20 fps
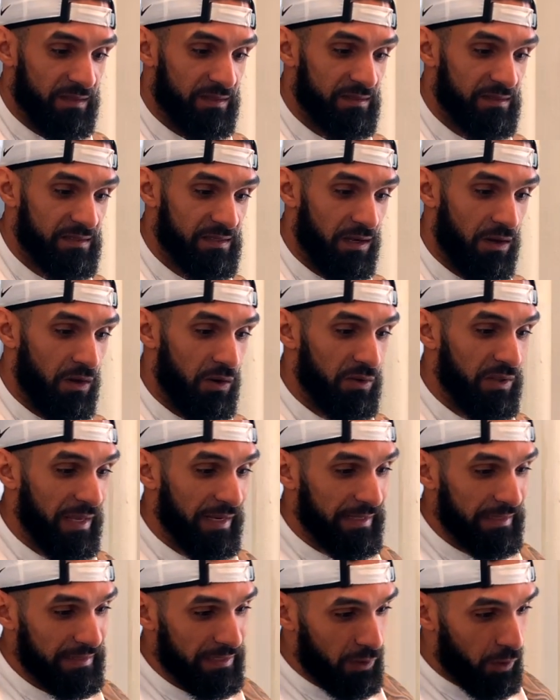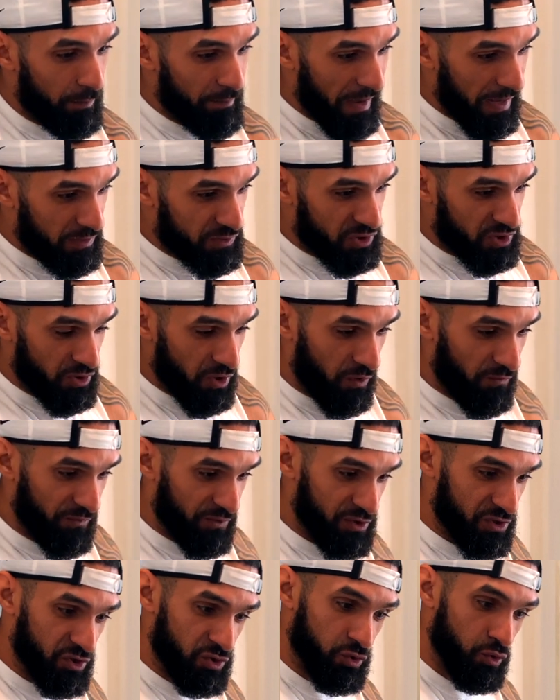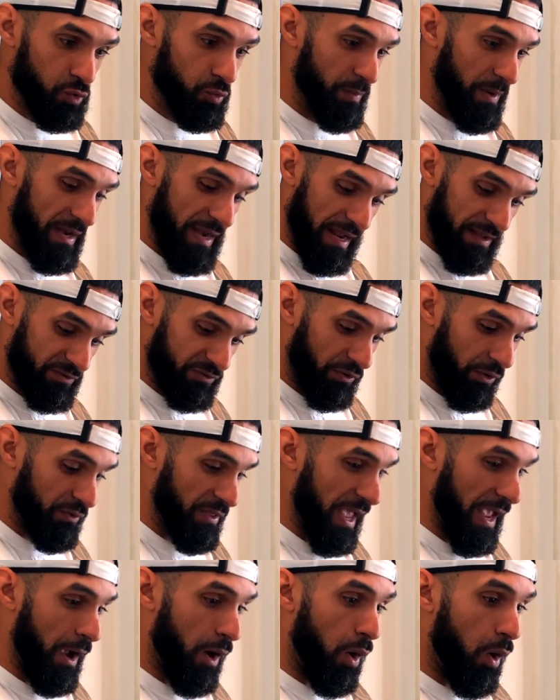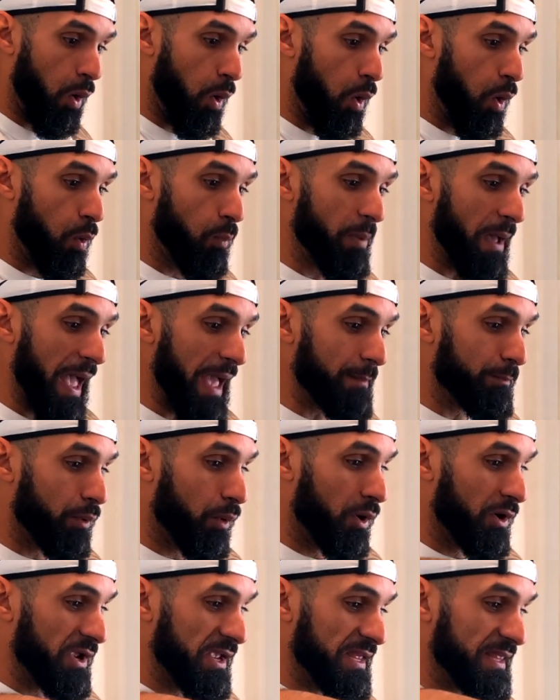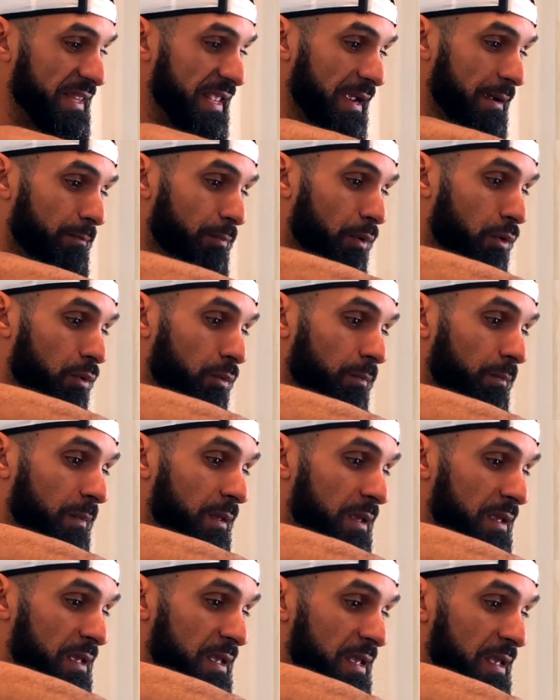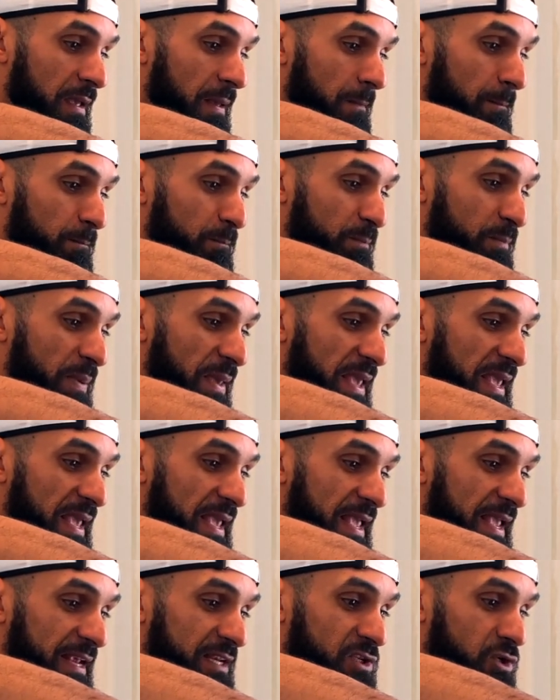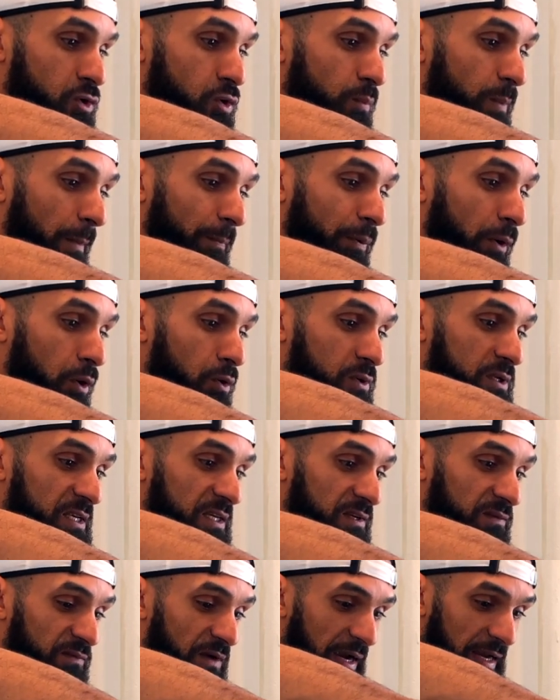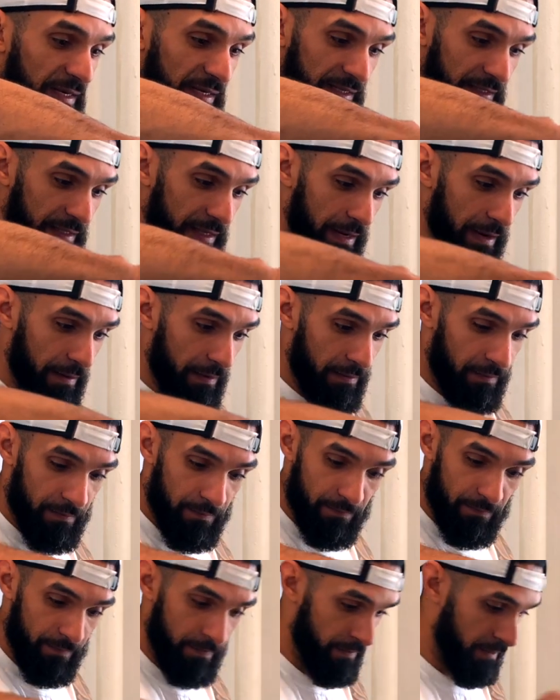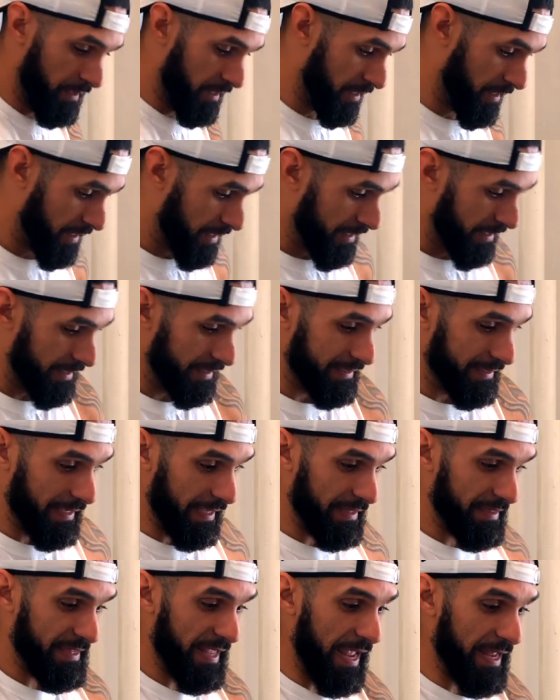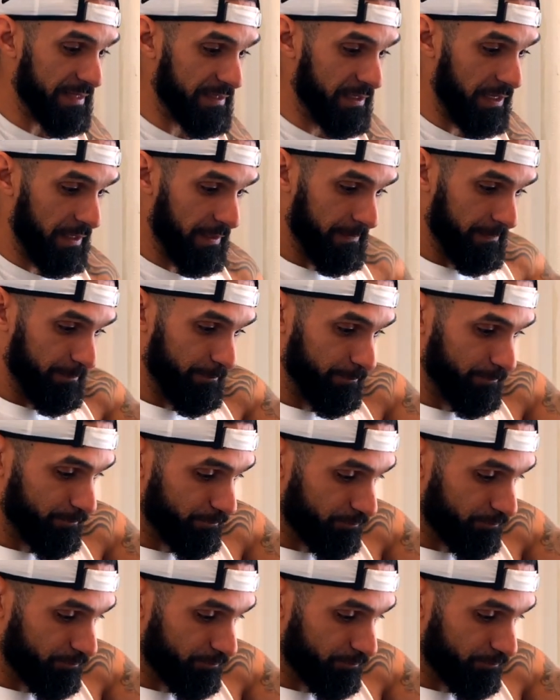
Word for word: So like a little mountain over the scoop, and I throw that whole bad boy in there, boom. Big scoop of protein right in there. Get that done.